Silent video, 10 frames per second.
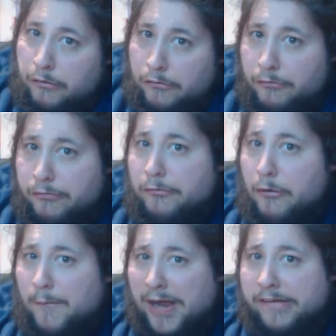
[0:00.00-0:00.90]

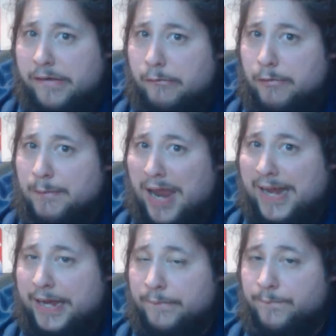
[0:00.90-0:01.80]
formation that we're
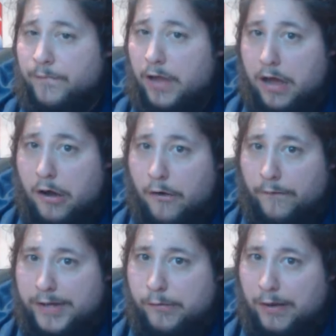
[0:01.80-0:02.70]
playing on
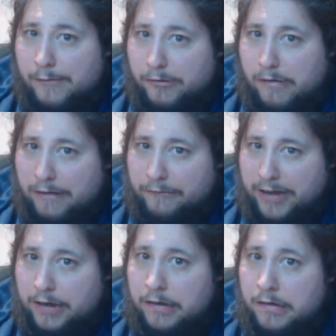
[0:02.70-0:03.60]
the UEFA
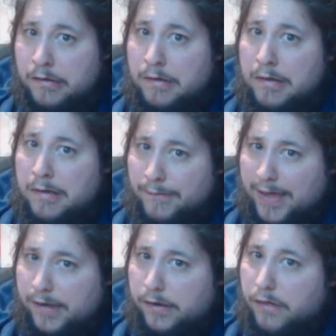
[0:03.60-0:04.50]
graphic,
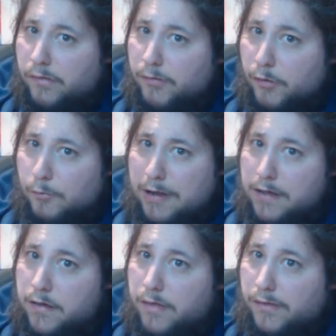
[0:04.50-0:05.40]
then
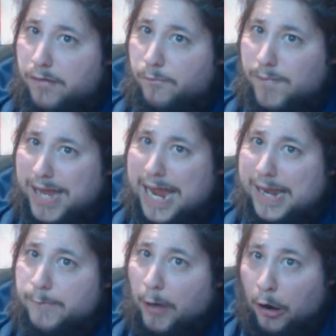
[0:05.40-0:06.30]
the getting
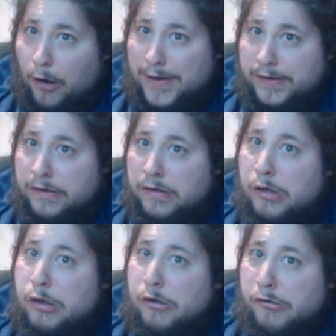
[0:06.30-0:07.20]
in behind
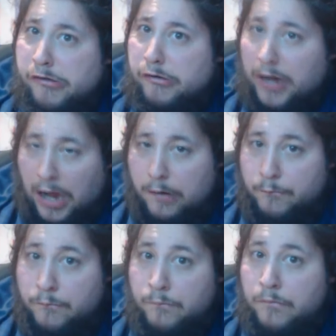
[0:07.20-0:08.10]
should
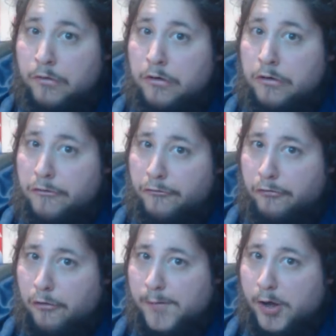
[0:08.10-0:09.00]
come
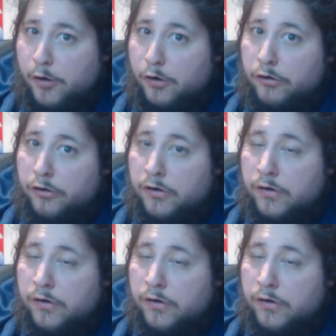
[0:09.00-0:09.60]
from your